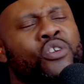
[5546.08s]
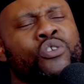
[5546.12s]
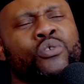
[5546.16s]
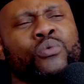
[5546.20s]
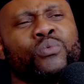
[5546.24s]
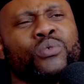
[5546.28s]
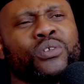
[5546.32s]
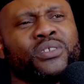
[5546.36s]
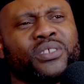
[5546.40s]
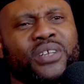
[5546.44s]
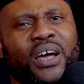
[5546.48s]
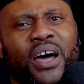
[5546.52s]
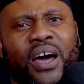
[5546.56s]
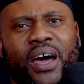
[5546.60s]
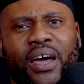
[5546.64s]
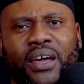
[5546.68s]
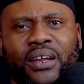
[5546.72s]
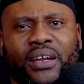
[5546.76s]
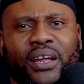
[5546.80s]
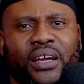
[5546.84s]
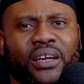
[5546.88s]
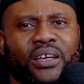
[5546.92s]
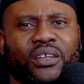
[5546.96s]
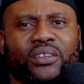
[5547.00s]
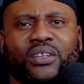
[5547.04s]
You will die.
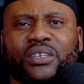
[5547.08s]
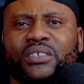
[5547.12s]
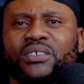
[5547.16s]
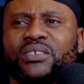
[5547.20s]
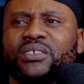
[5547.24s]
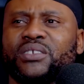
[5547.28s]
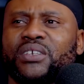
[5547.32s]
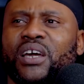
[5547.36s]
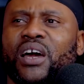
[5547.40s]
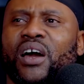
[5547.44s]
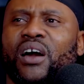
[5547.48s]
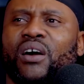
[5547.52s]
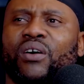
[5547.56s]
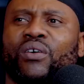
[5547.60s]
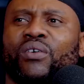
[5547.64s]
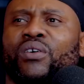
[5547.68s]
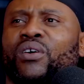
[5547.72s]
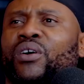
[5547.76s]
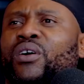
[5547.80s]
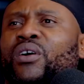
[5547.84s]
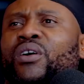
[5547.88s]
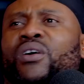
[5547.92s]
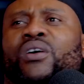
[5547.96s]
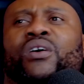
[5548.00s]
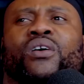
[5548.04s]
Like this is how.
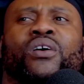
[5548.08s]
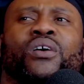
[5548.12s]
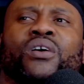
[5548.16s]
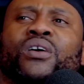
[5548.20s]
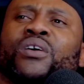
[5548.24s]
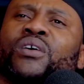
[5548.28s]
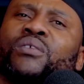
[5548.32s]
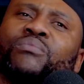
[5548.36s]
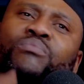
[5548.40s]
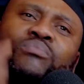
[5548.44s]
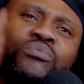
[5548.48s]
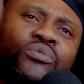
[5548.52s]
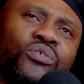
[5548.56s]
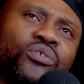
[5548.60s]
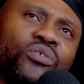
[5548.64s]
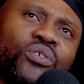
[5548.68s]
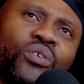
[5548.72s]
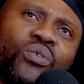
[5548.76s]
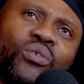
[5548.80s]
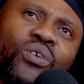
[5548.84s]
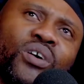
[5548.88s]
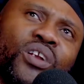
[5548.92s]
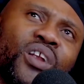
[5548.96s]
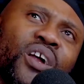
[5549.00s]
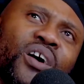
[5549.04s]
You
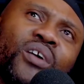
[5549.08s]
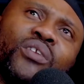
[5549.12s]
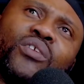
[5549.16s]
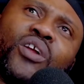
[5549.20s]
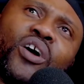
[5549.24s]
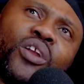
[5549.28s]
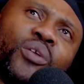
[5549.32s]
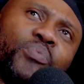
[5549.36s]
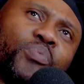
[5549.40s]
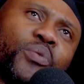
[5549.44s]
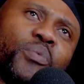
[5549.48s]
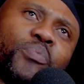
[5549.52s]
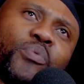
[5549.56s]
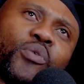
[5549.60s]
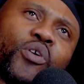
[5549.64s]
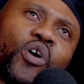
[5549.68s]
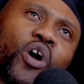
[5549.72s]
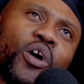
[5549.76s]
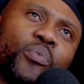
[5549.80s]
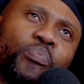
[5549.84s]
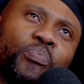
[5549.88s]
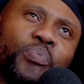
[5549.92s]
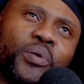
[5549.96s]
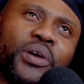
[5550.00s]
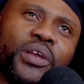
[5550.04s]
know, a lot of people
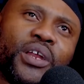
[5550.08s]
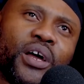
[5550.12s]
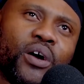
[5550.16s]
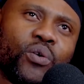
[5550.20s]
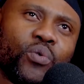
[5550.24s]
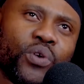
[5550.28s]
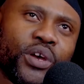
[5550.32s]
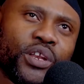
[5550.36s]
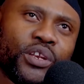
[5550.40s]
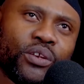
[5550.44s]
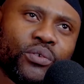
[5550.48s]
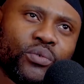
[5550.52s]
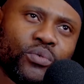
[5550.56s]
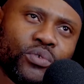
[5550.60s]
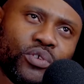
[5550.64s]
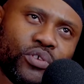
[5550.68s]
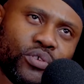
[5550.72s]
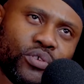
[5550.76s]
got bitter when